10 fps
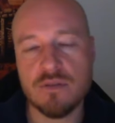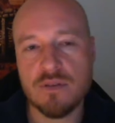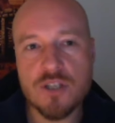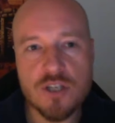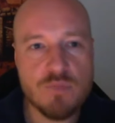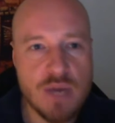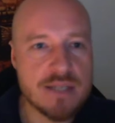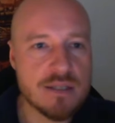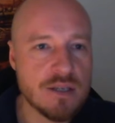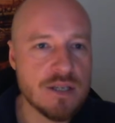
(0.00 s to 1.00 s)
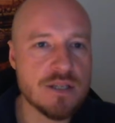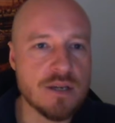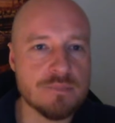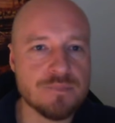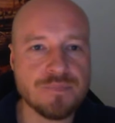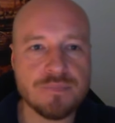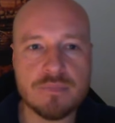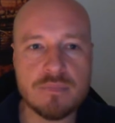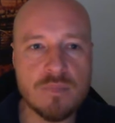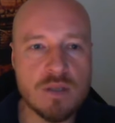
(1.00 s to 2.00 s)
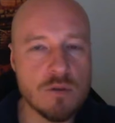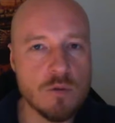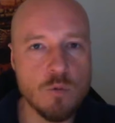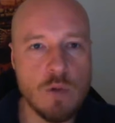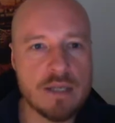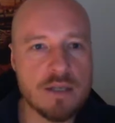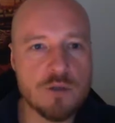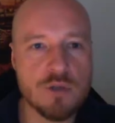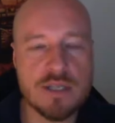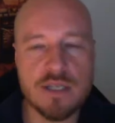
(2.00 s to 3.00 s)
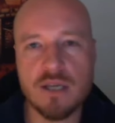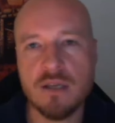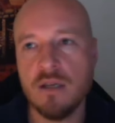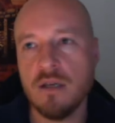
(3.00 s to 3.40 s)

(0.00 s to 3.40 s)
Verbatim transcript: It just makes it easier. What else should I say?